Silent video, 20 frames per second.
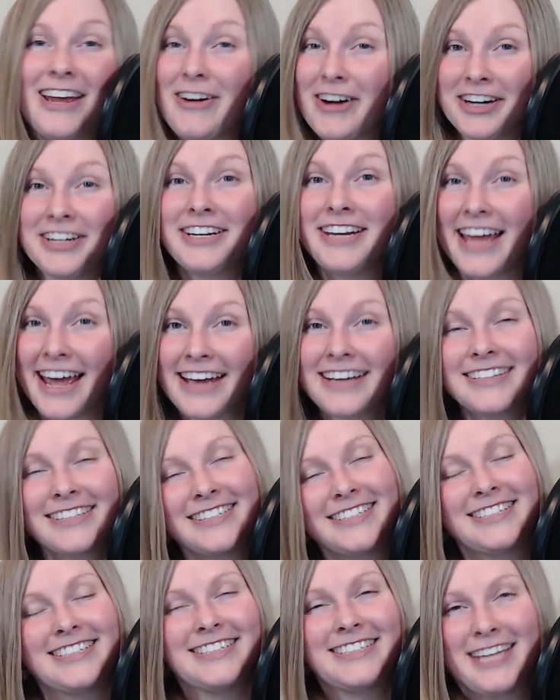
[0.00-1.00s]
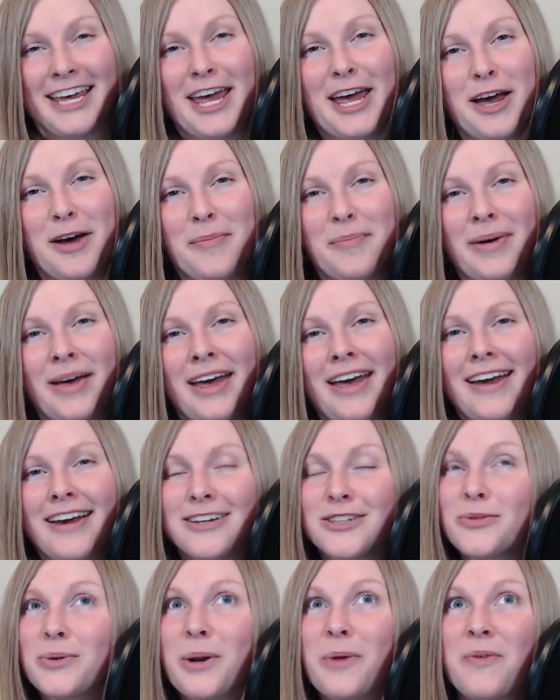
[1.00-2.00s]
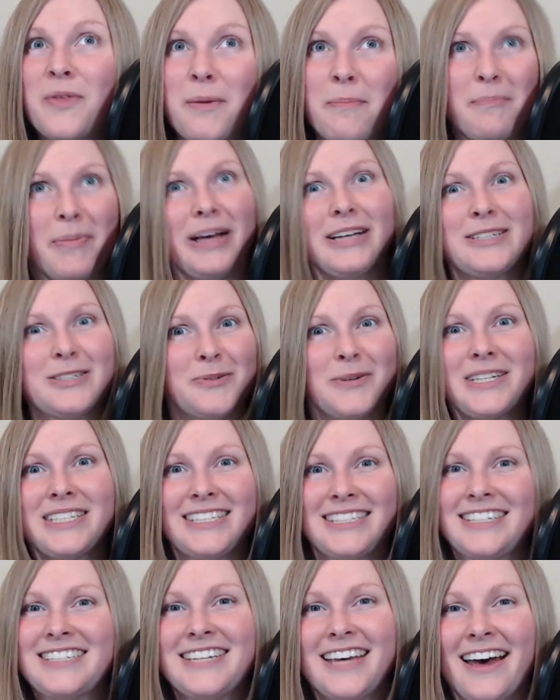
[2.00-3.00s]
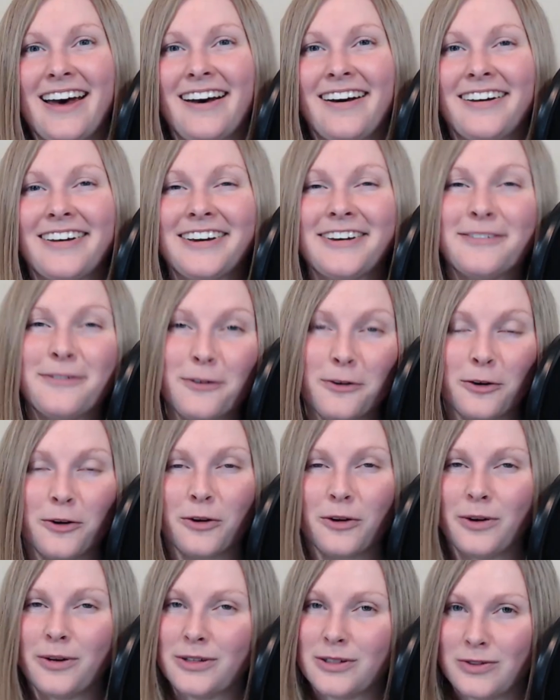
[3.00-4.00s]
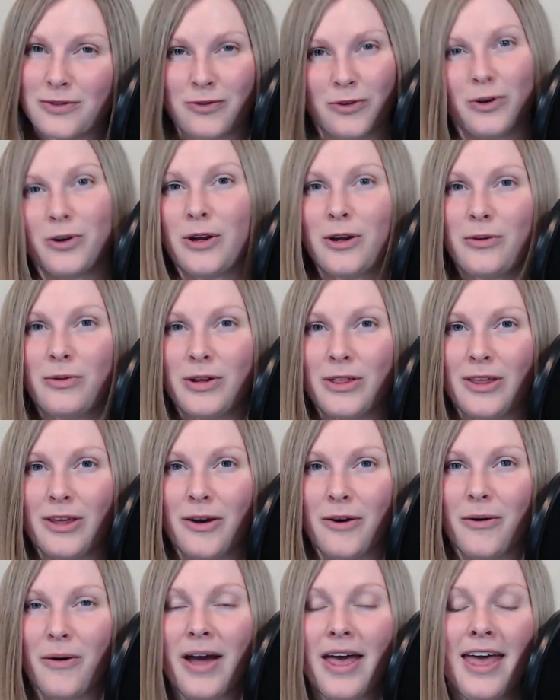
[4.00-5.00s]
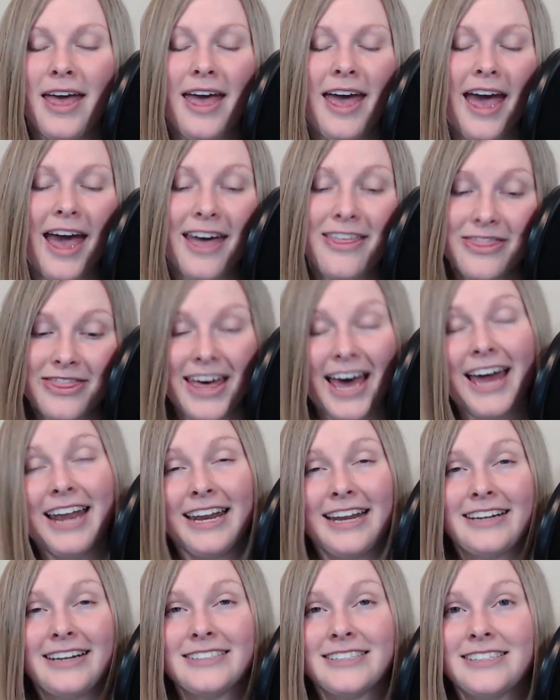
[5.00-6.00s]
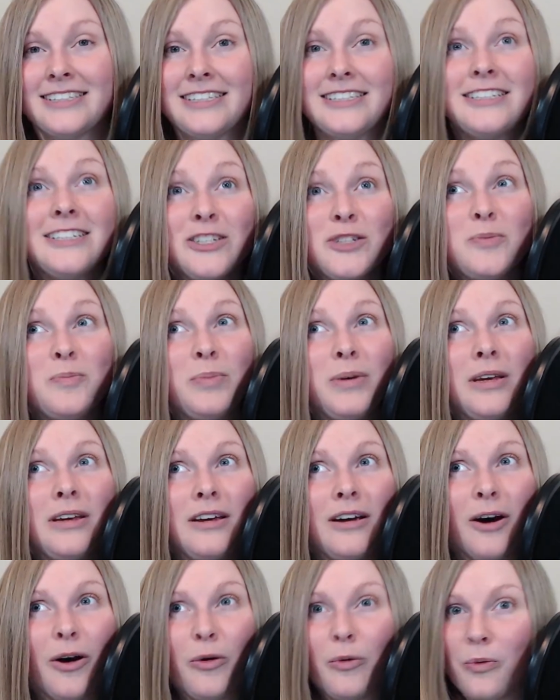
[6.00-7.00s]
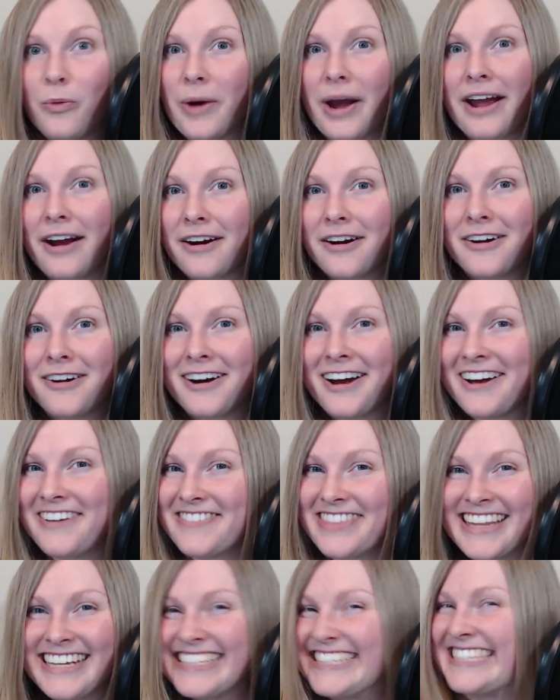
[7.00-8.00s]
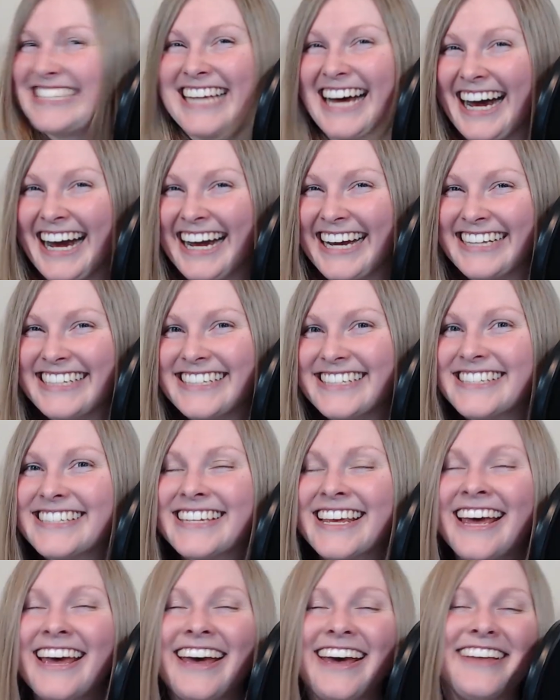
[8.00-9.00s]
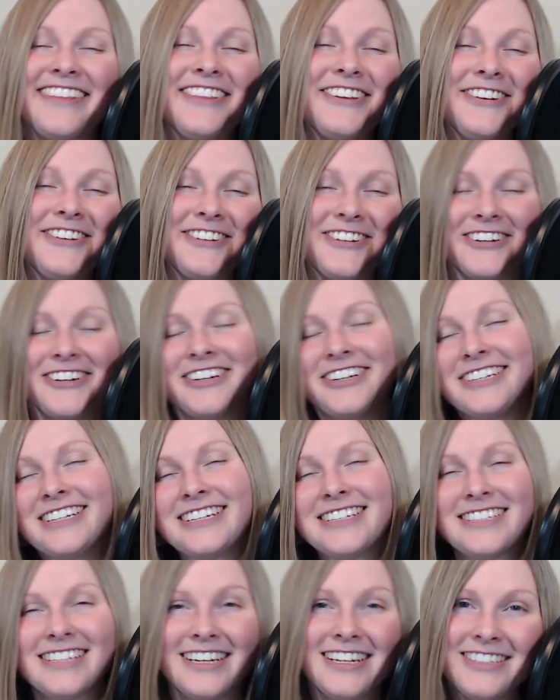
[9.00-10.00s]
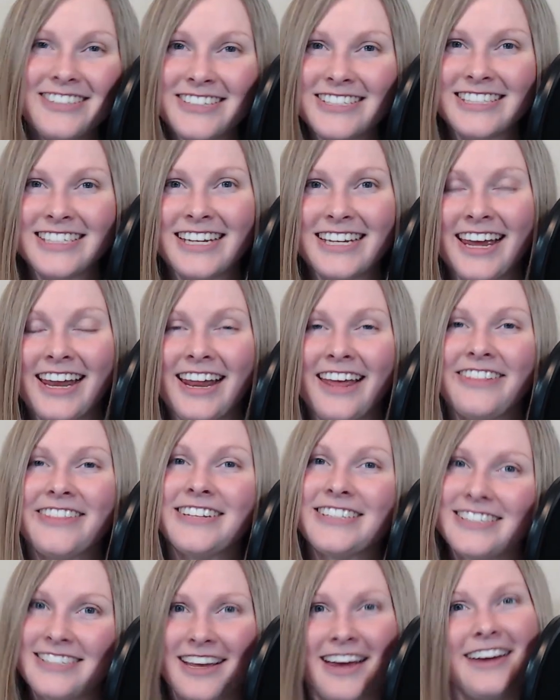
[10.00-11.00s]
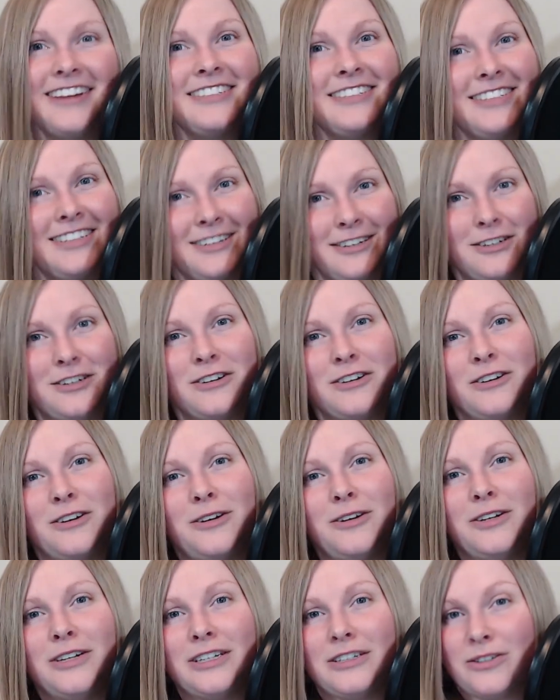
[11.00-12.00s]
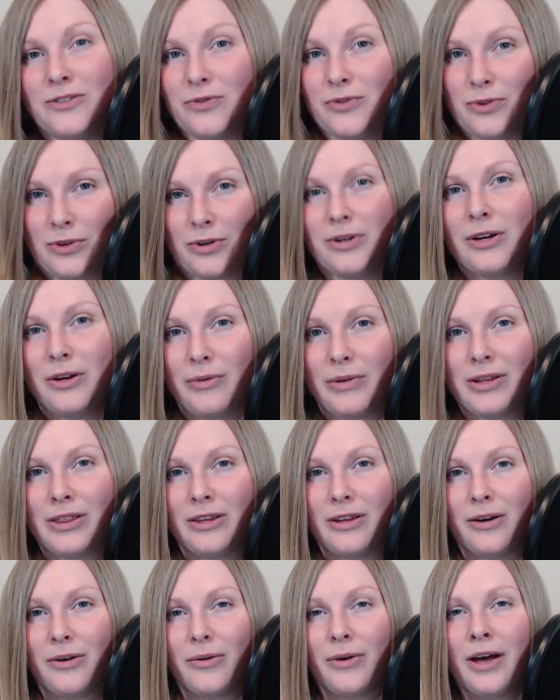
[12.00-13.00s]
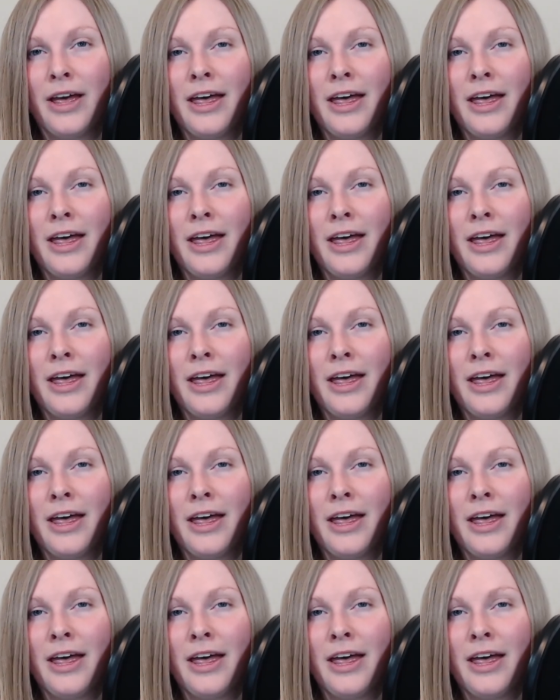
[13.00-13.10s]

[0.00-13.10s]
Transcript: our next tip is one of the best ways to tell if a girl is flirting with you, and that is to just be aware of the signs that a girl is interested and the signs that a girl is flirting with you.